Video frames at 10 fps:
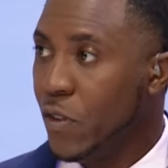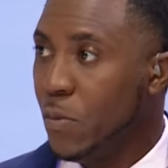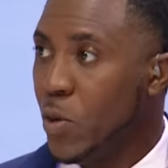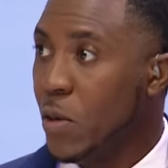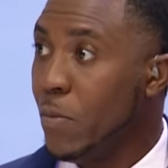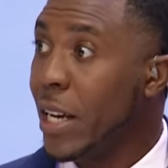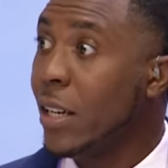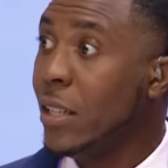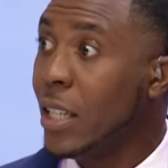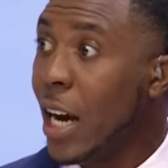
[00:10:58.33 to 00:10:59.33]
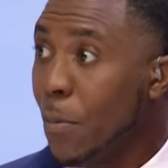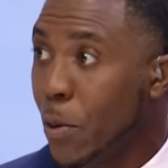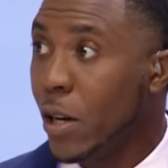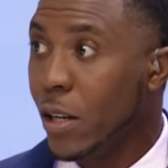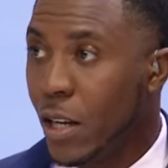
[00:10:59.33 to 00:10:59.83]
M V P, Megan, Megan Tapper,
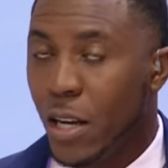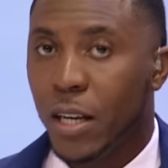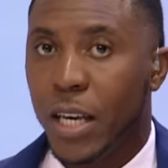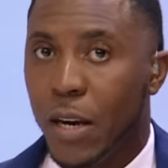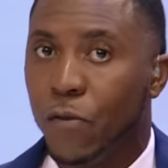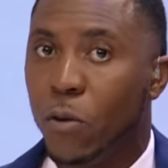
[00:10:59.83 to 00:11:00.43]
Tapper came